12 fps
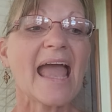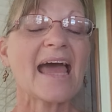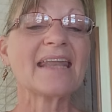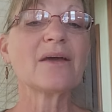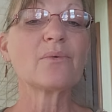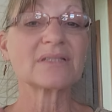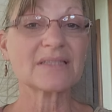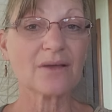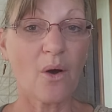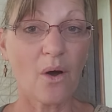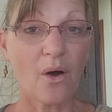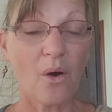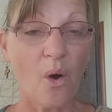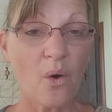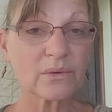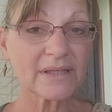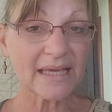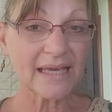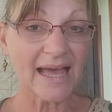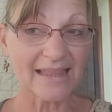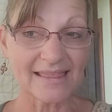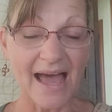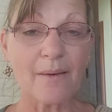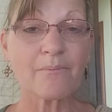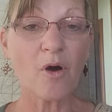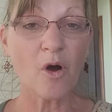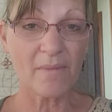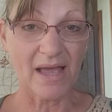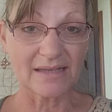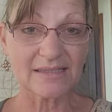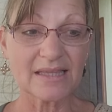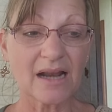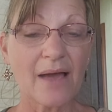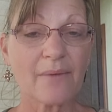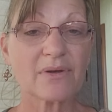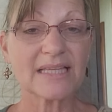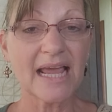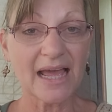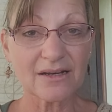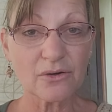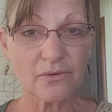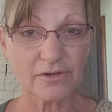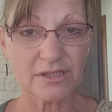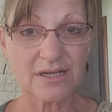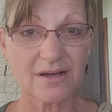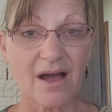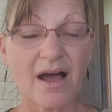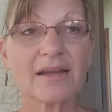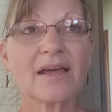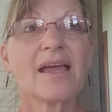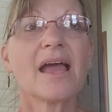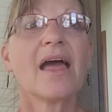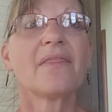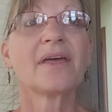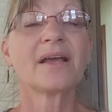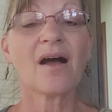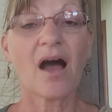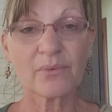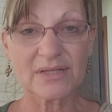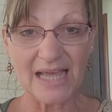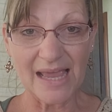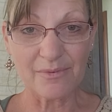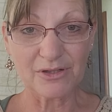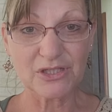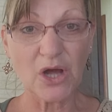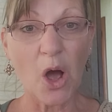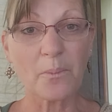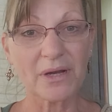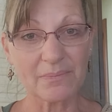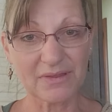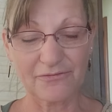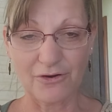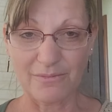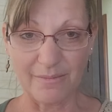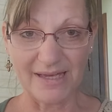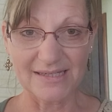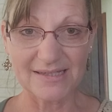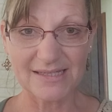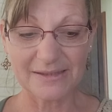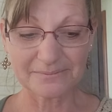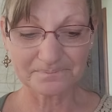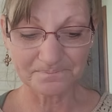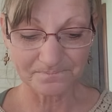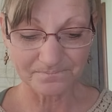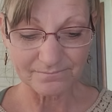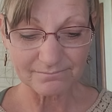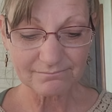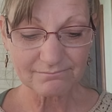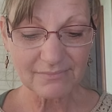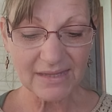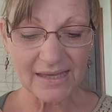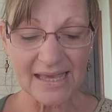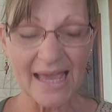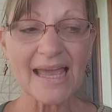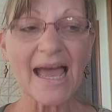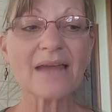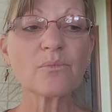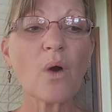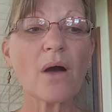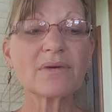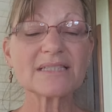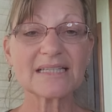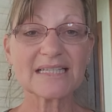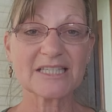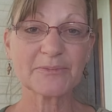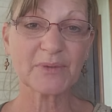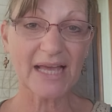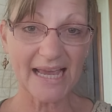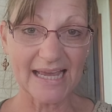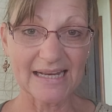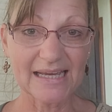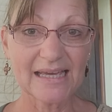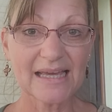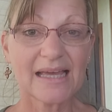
And it was only at that moment that I was handed over to God that God was able to open up the firmament. Okay, and what was displayed